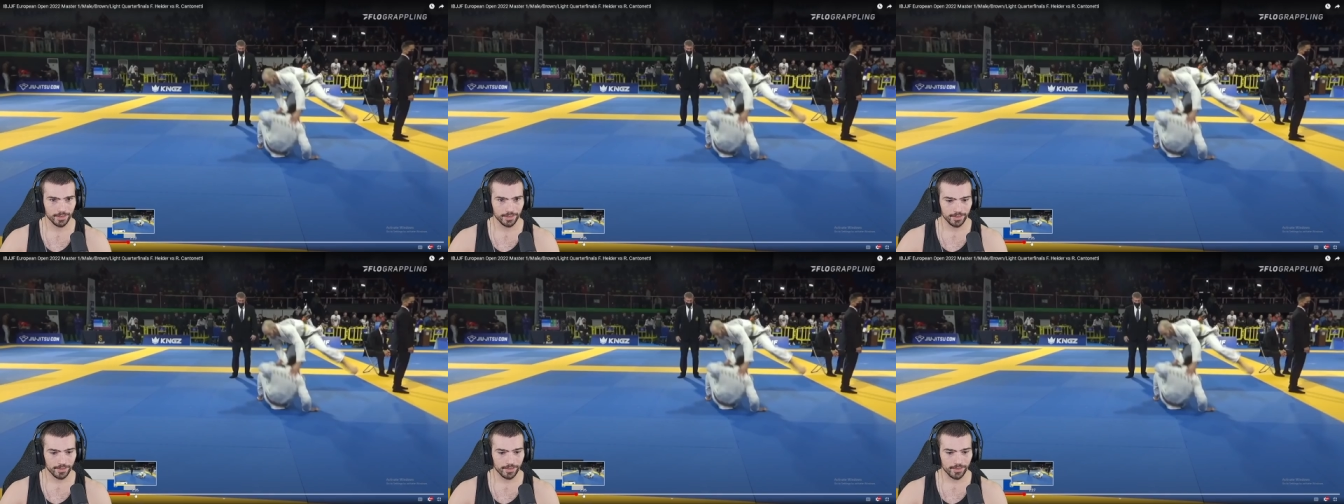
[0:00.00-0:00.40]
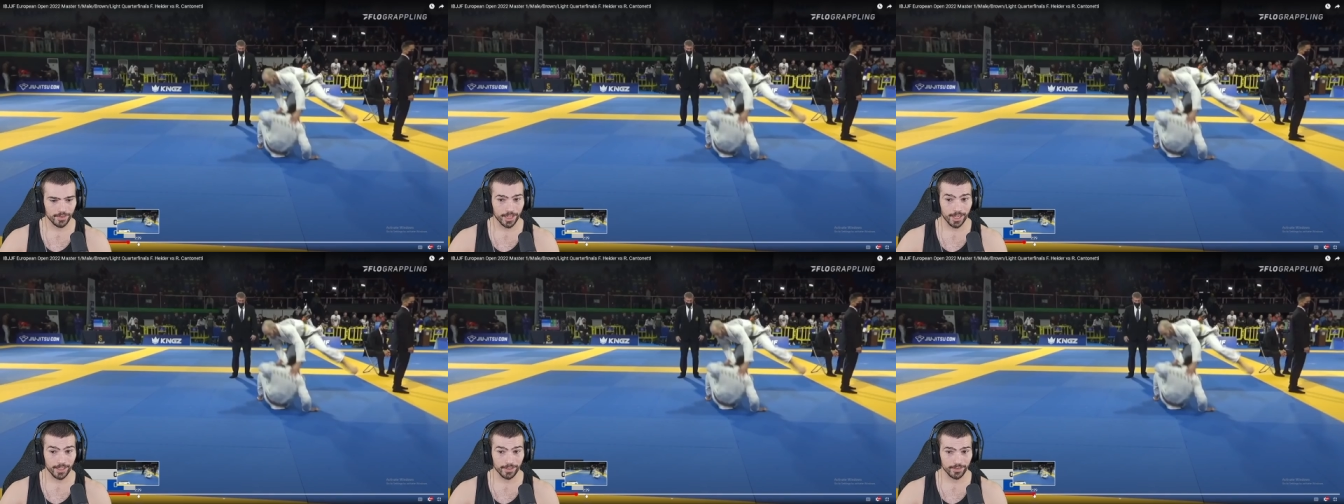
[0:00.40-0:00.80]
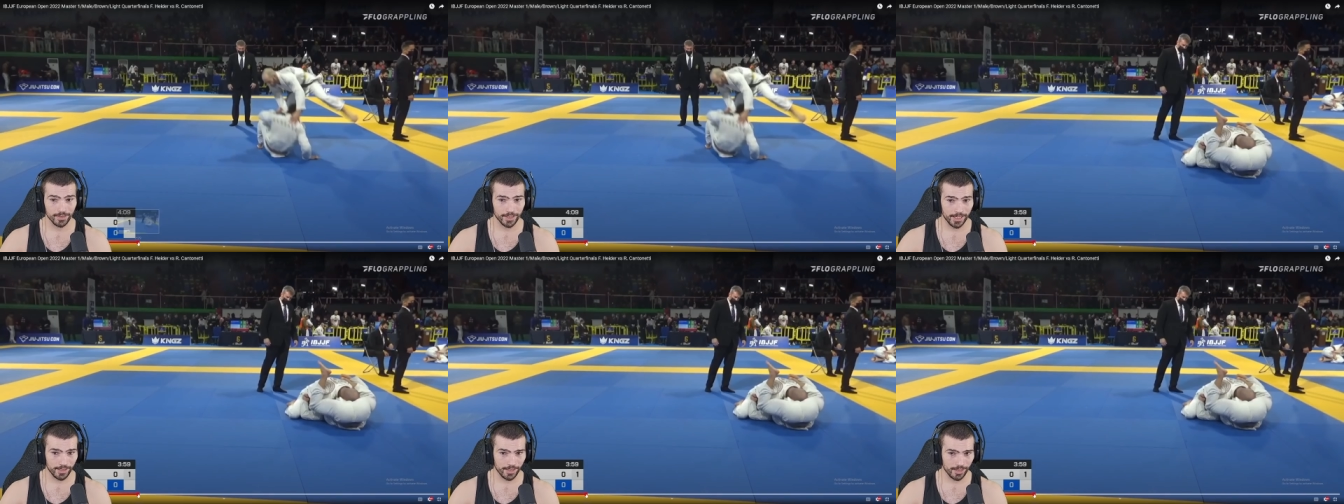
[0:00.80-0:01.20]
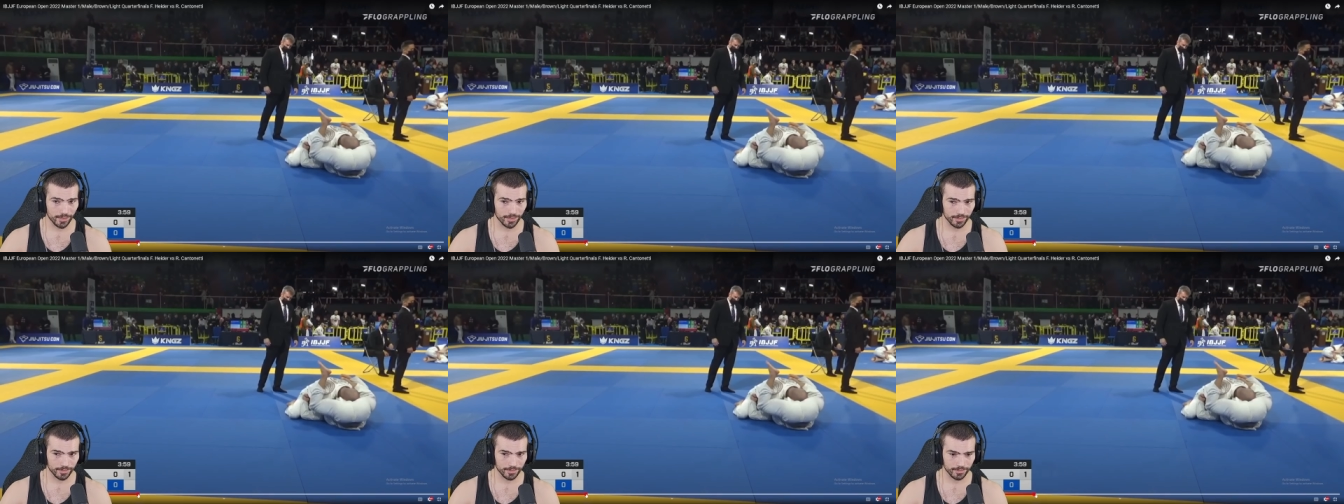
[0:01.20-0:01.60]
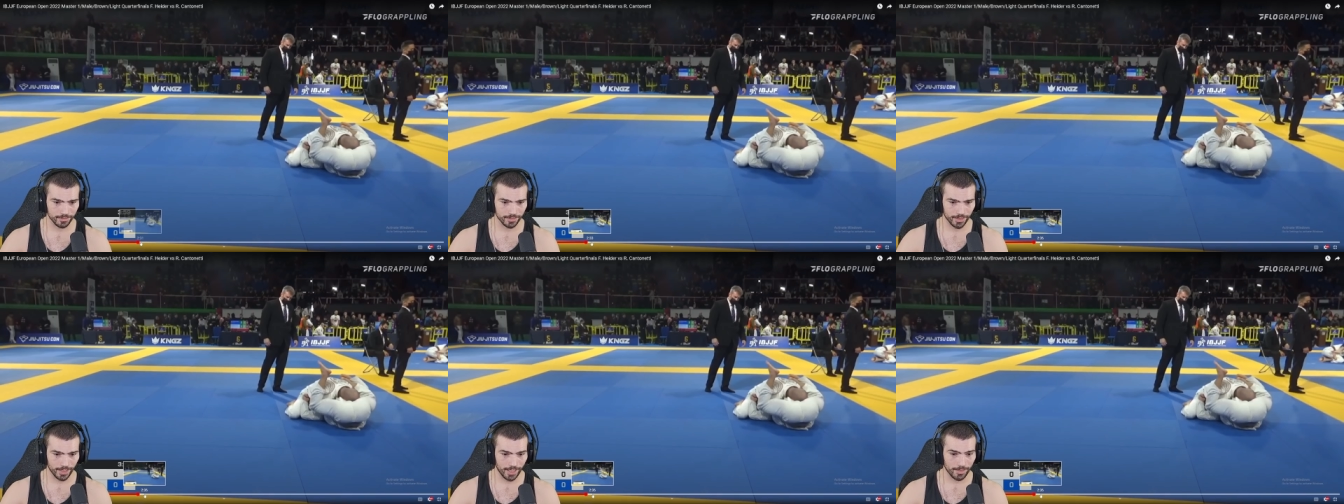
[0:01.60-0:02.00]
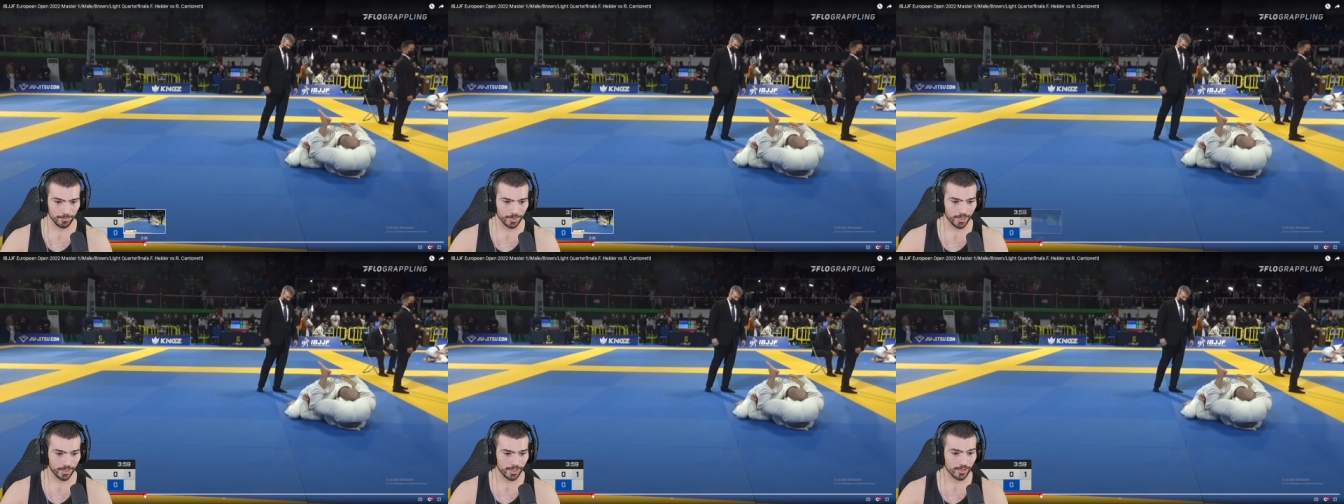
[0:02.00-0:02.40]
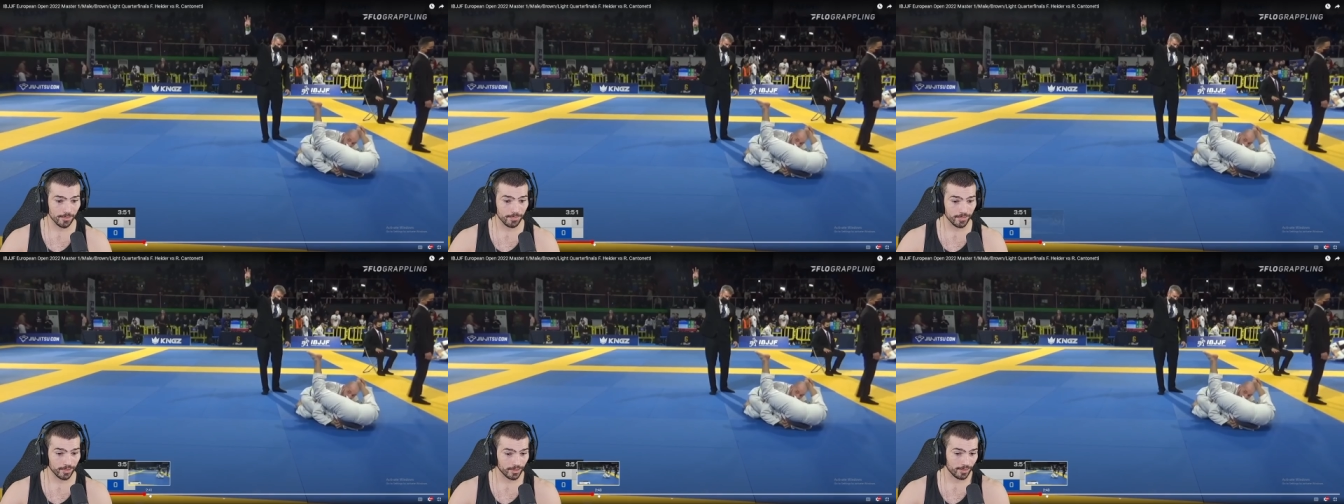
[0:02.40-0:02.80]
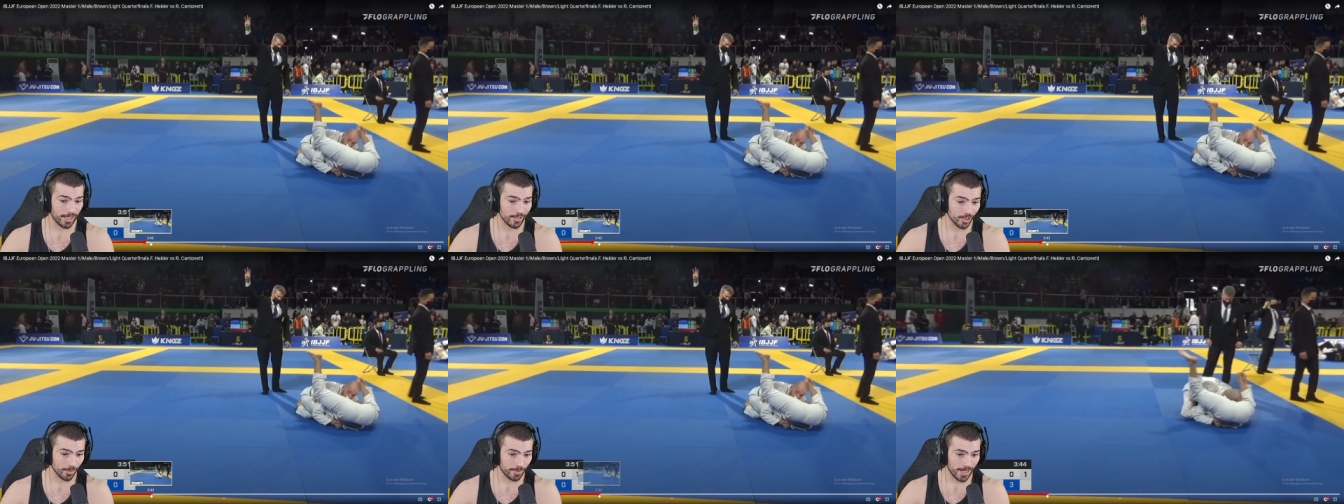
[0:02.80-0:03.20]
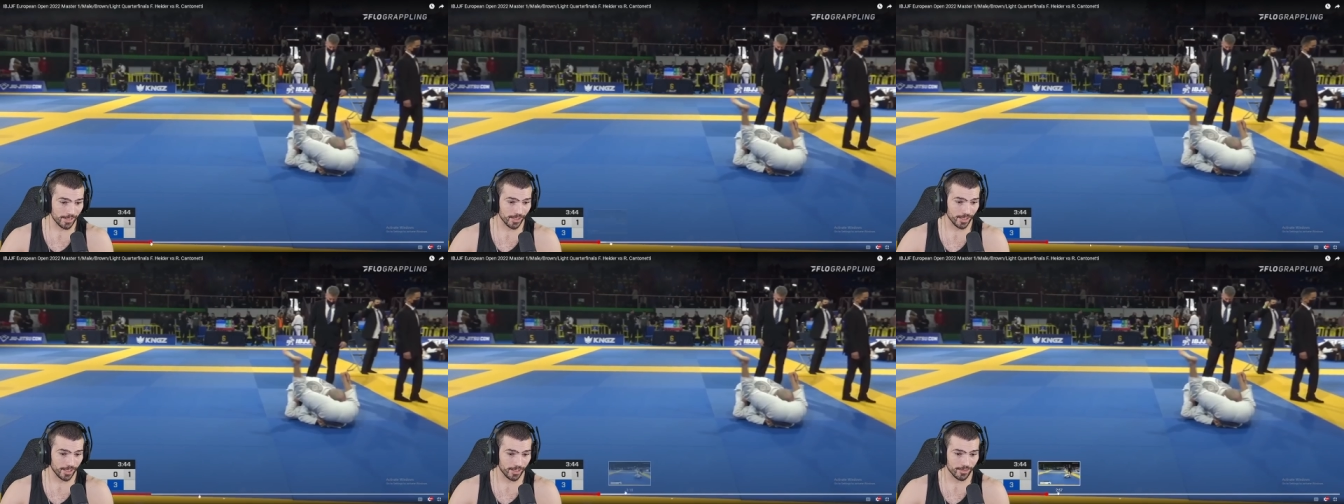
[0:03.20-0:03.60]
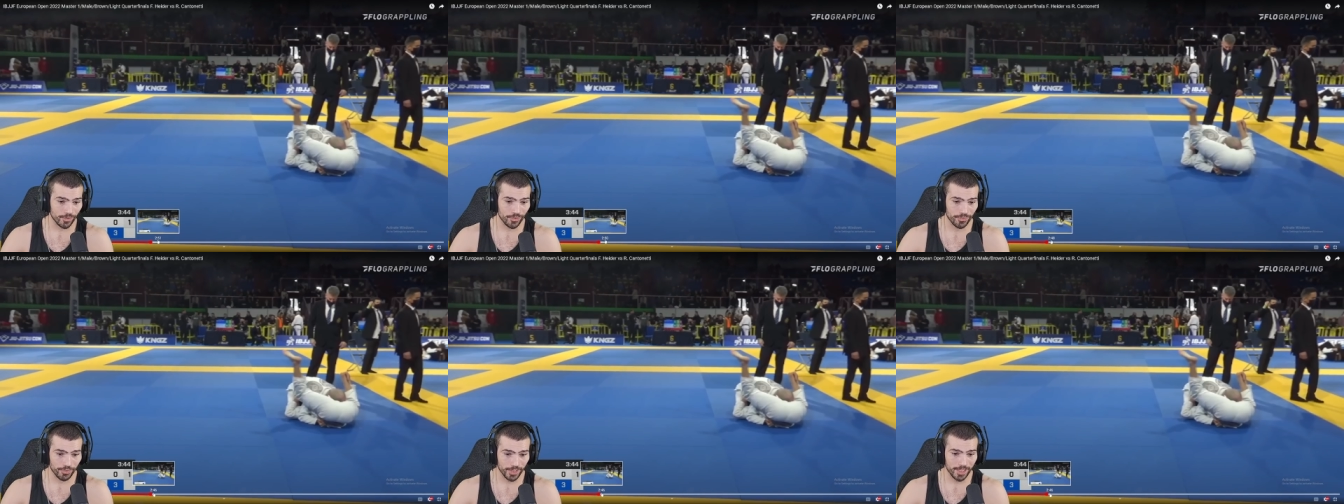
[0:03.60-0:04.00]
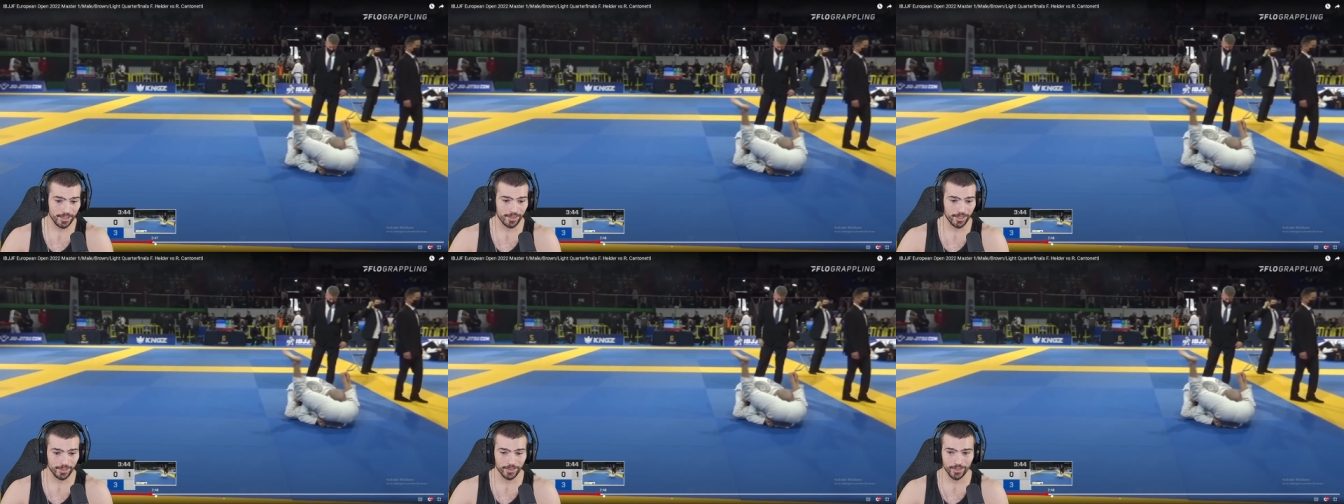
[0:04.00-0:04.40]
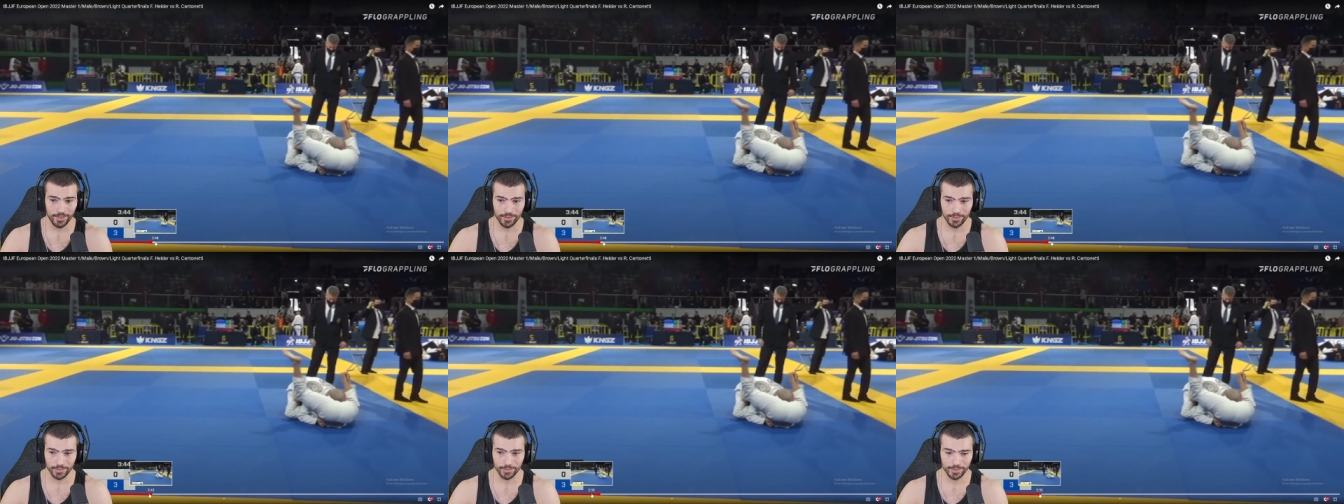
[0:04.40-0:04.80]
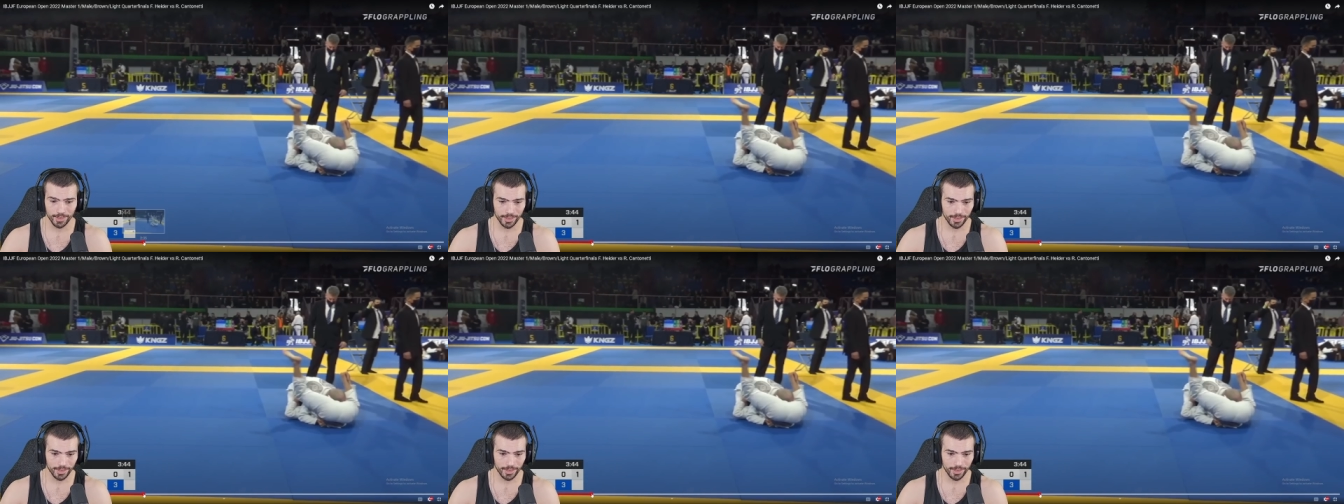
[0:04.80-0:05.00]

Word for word: not ideal, okay? But it's a lasso passing is a tricky thing to do.